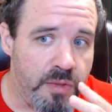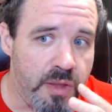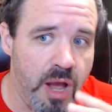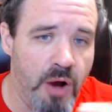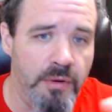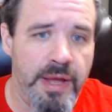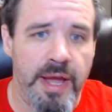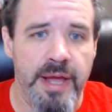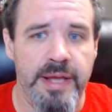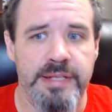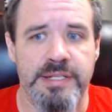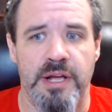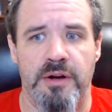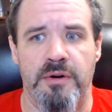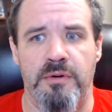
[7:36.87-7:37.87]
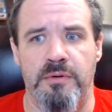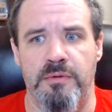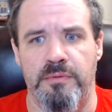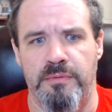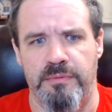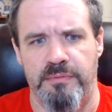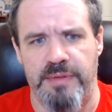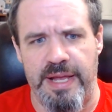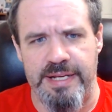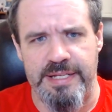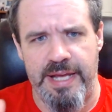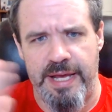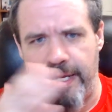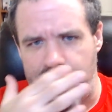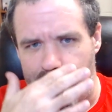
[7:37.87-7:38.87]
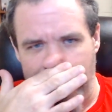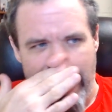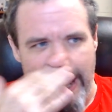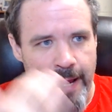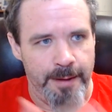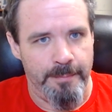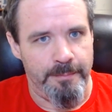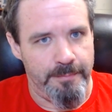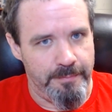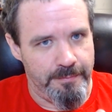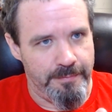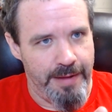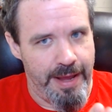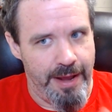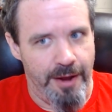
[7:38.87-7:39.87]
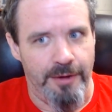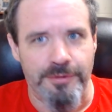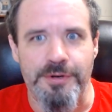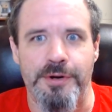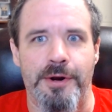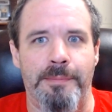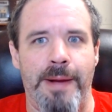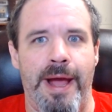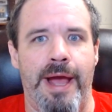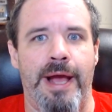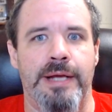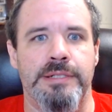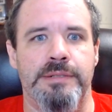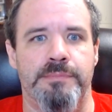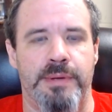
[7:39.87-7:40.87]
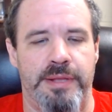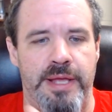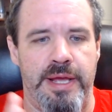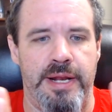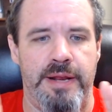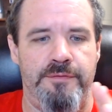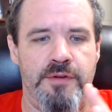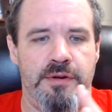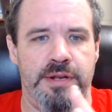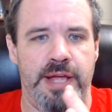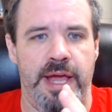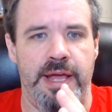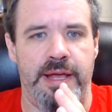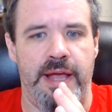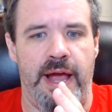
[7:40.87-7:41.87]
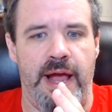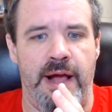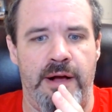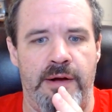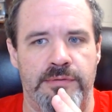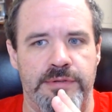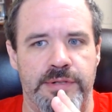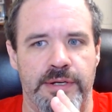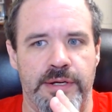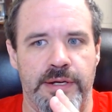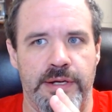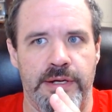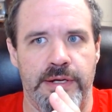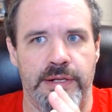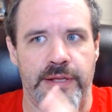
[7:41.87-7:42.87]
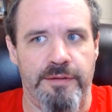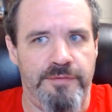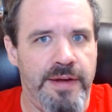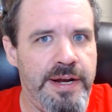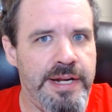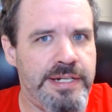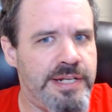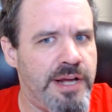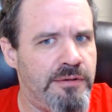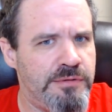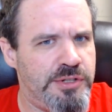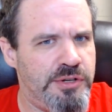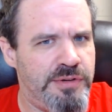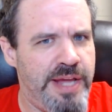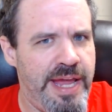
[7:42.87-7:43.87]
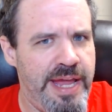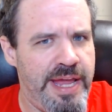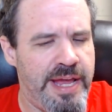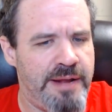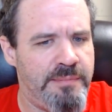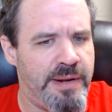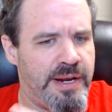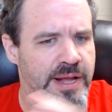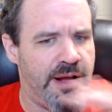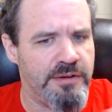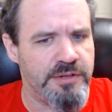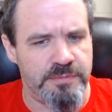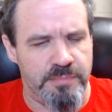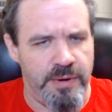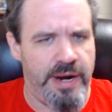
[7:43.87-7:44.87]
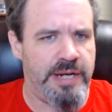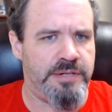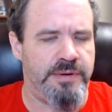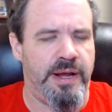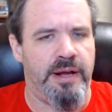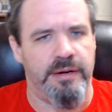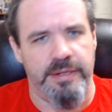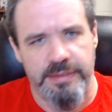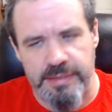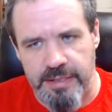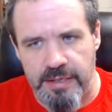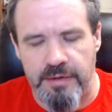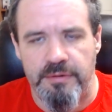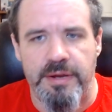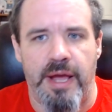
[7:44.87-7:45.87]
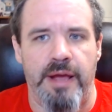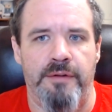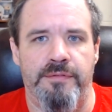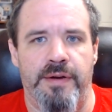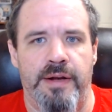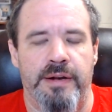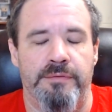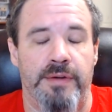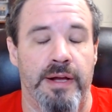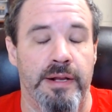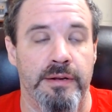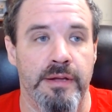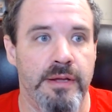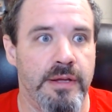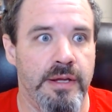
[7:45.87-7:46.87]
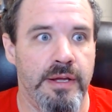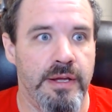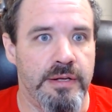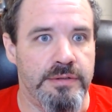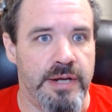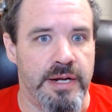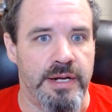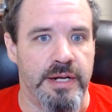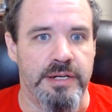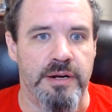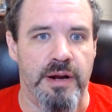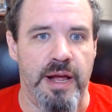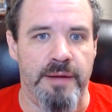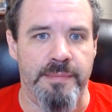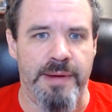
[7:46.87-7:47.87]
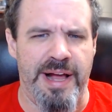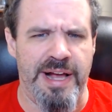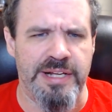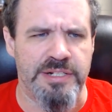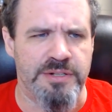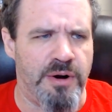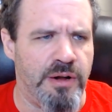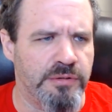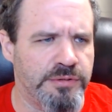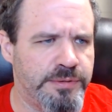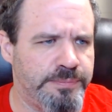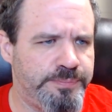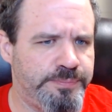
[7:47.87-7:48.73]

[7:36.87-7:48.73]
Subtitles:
Okay, so they said you can't alter your past, but then if you take out the Infinity Stones, you can, but it causes branch realities. Okay, fine. Try not to have my eyes crossed.